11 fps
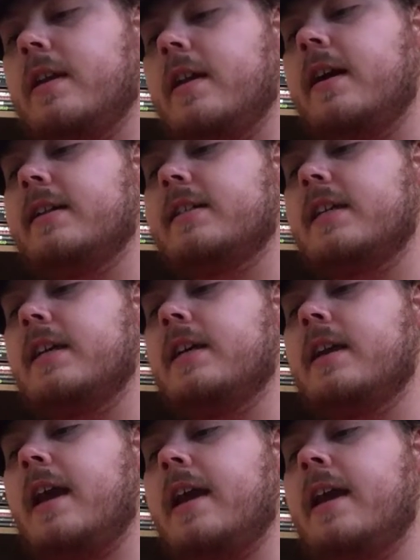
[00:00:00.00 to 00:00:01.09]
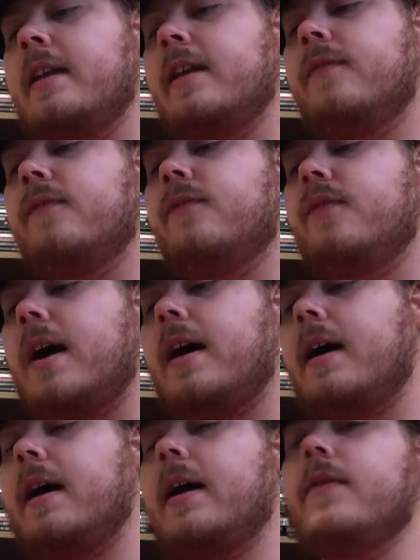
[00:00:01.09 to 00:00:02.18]

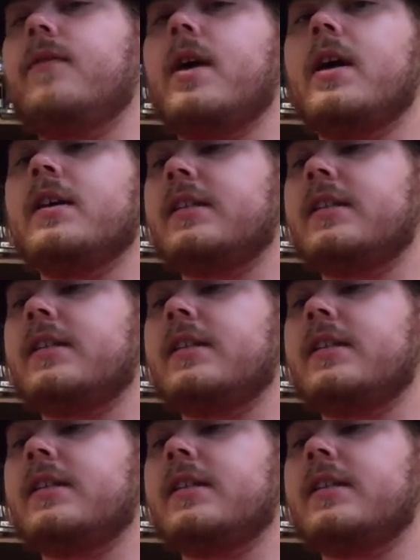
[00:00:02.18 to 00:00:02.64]
1985